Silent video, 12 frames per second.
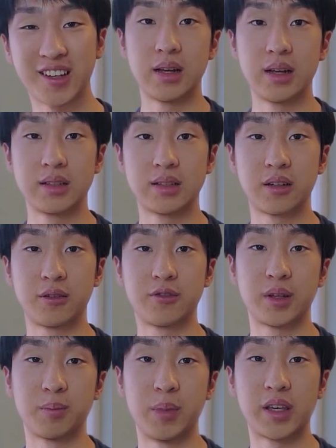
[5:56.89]
Instead of
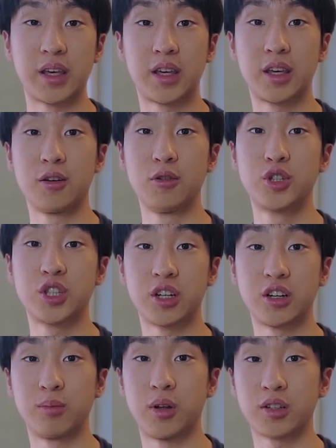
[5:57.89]
making huge study
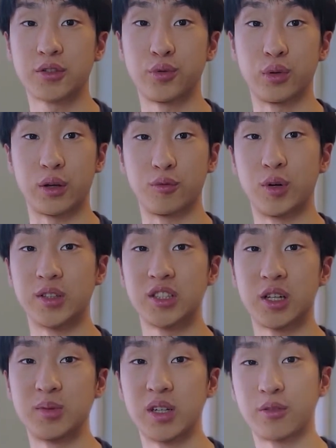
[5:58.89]
blocks for like one
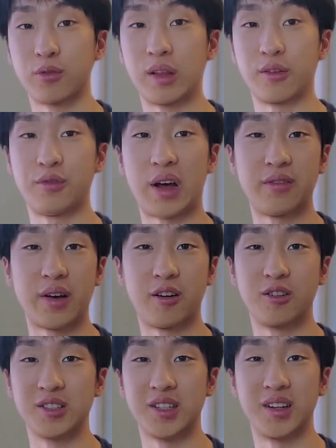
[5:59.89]
subject for like 5
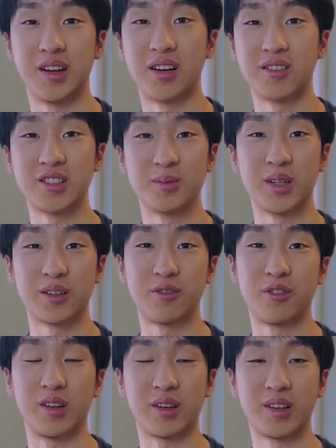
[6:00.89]
hours and another subject for
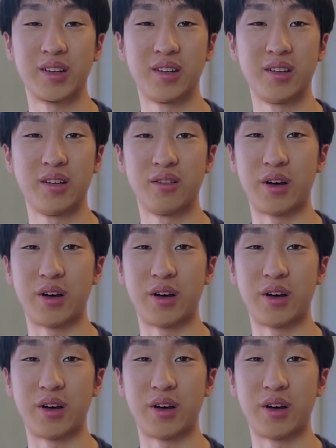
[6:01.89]
like 5